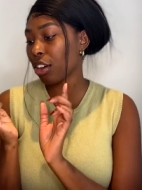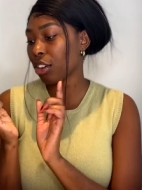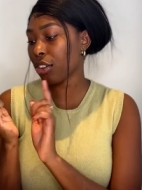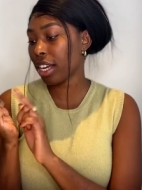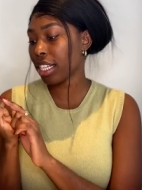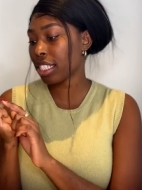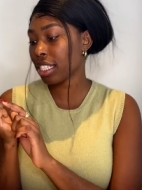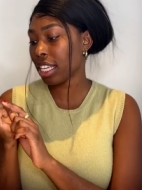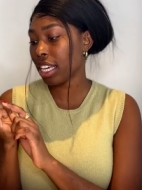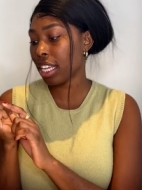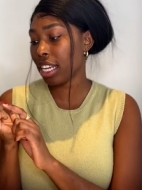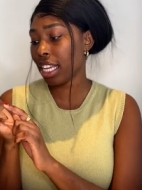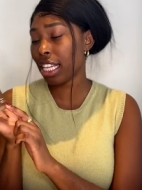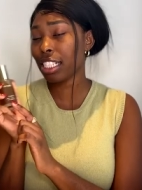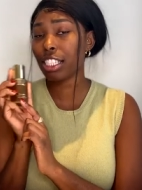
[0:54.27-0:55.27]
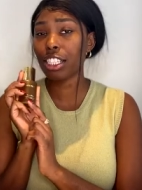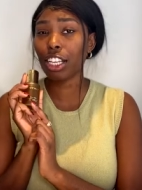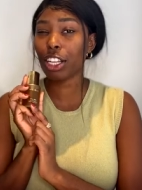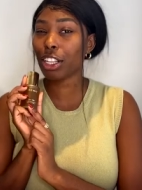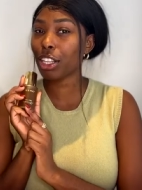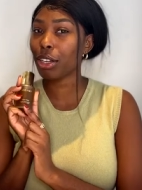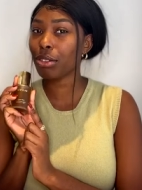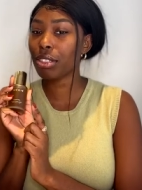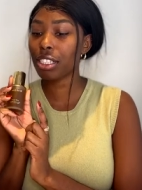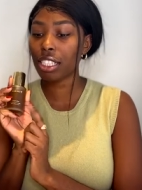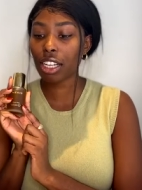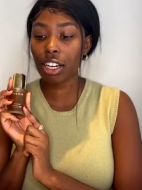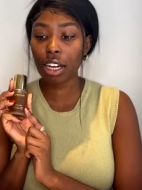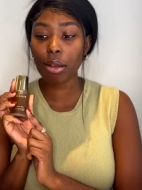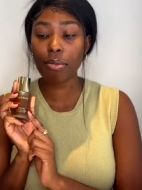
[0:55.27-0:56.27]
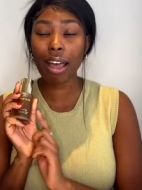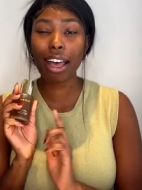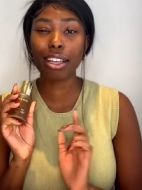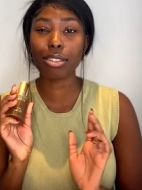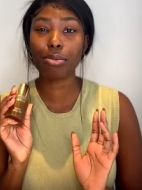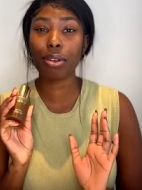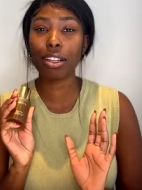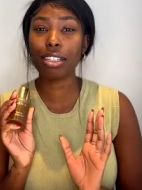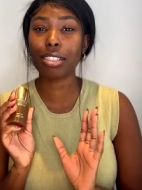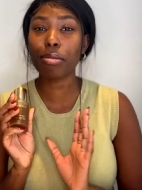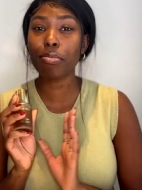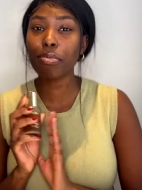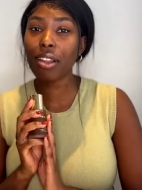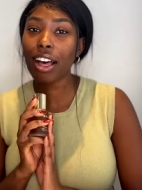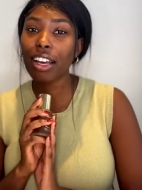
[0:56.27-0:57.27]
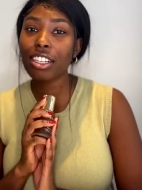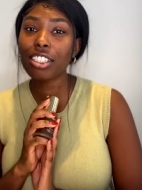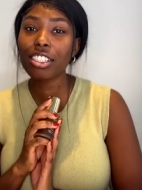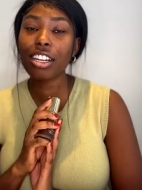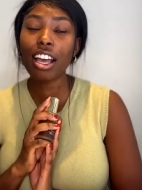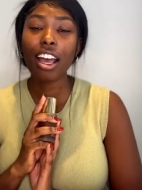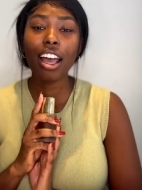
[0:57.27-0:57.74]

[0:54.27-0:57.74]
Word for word: Great Skin Instant Glow Serum as well as a blush